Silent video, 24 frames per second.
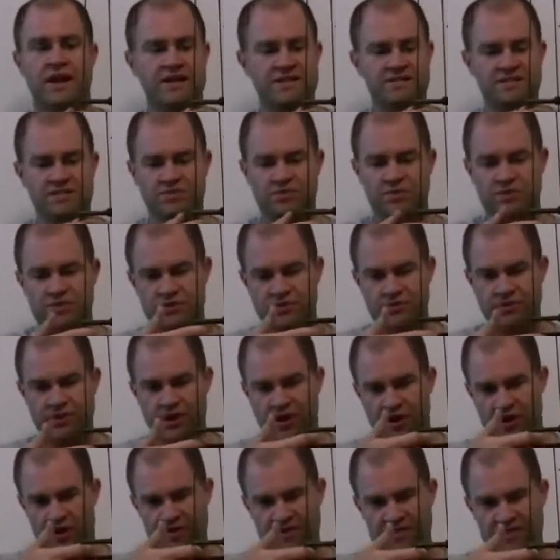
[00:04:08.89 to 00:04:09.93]
I guess that's what you would
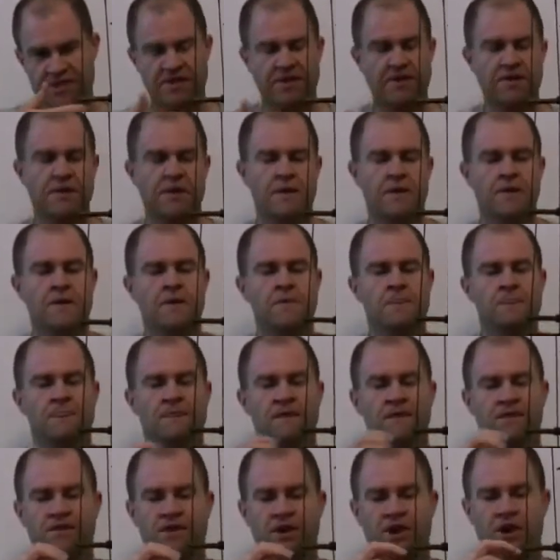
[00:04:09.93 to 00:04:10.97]
call this here,
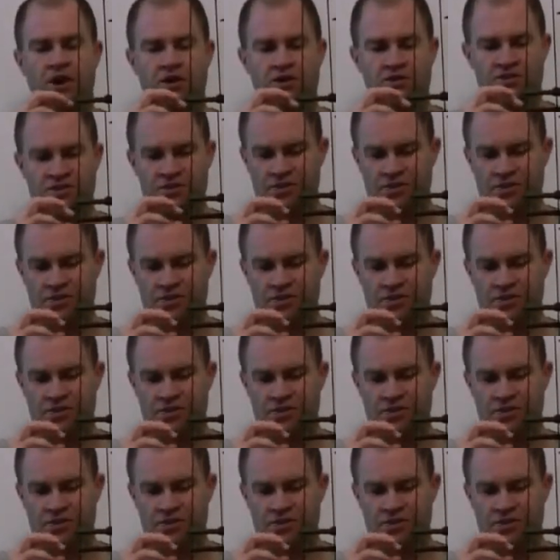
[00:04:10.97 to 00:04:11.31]
there are